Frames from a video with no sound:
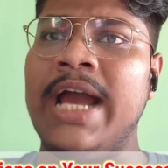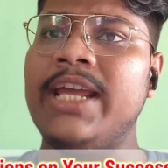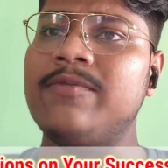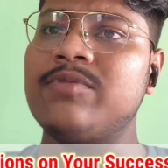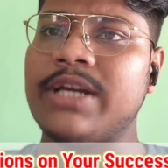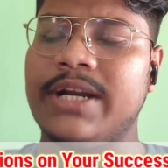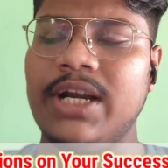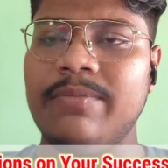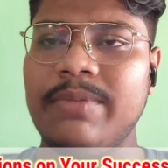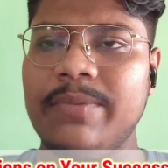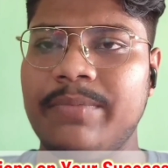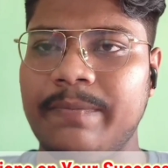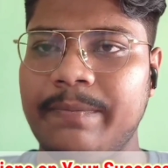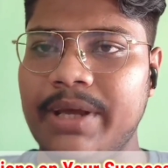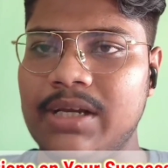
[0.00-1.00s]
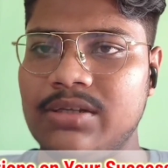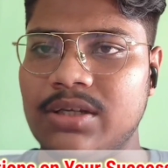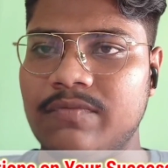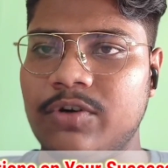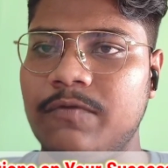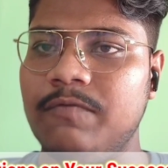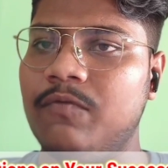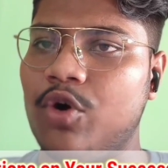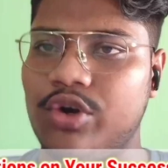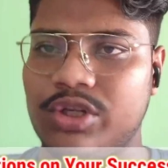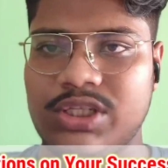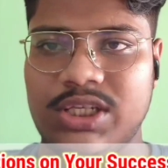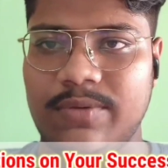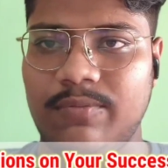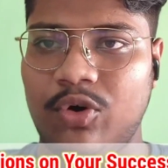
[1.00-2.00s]
I have started my preparation from
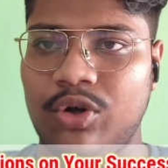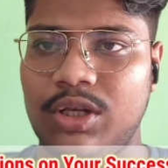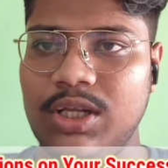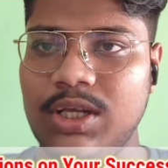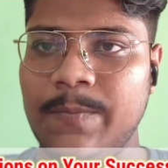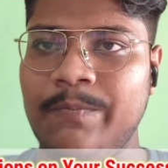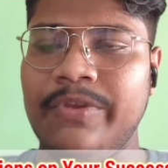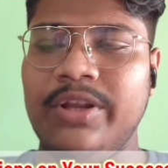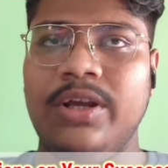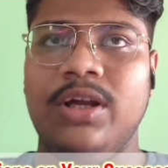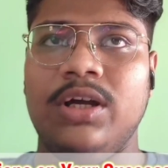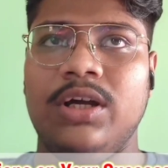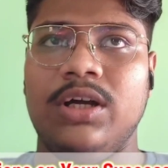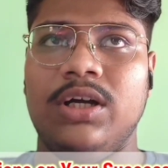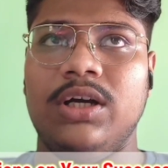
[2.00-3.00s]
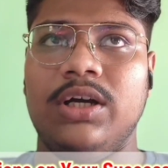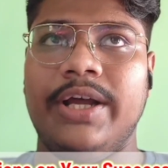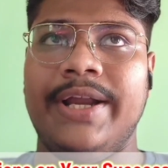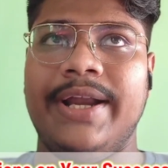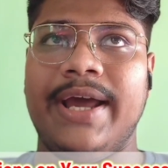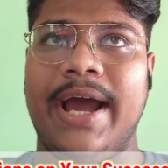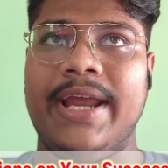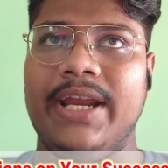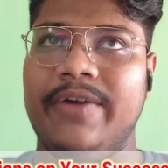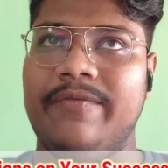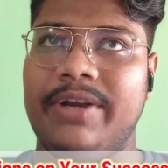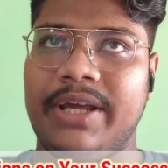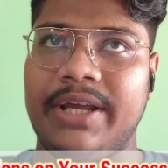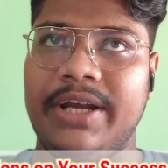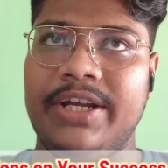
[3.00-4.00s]
fourth sem only, and I
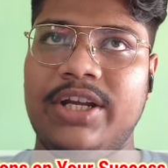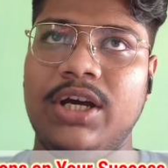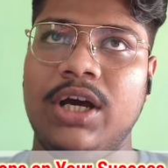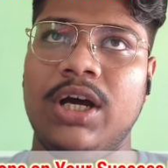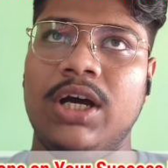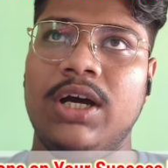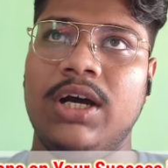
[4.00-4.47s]
have taken